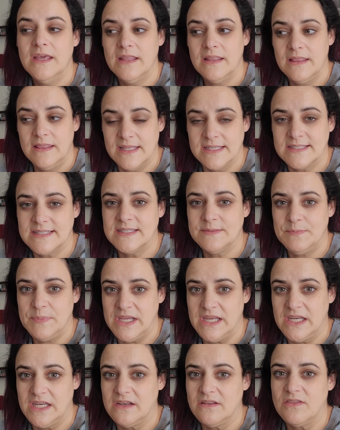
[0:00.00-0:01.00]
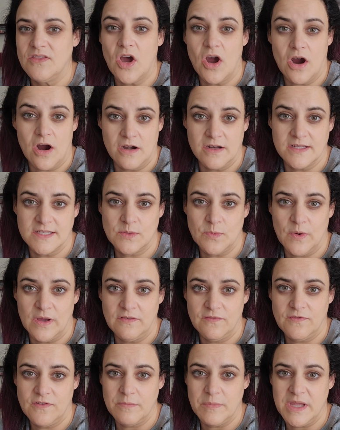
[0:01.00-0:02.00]
This has been the hardest
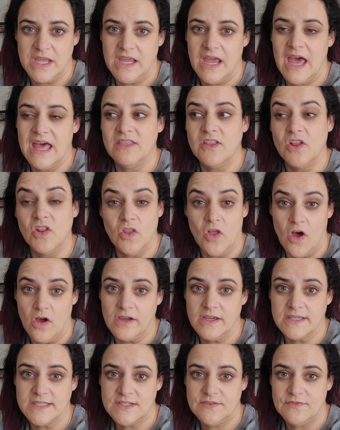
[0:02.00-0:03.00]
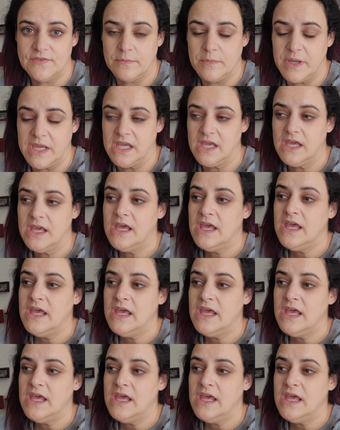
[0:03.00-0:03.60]
one for me and the longest for me.